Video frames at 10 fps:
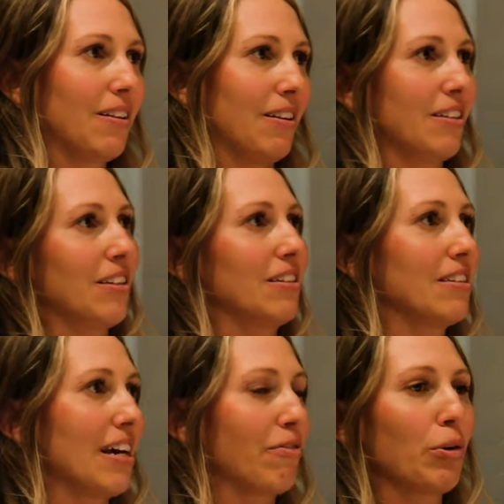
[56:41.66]
this is
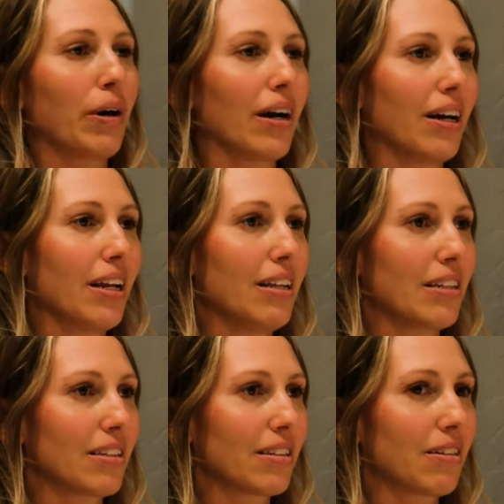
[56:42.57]
everywhere in
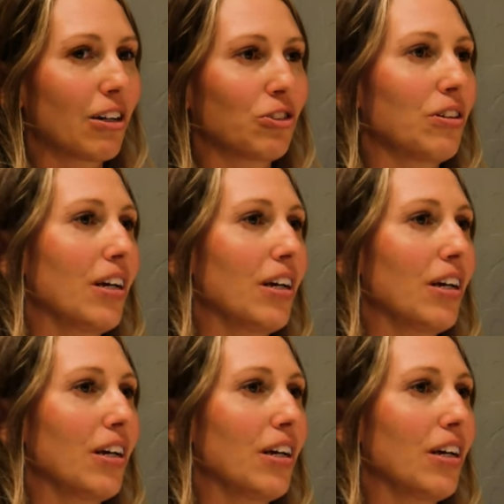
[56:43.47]
this country.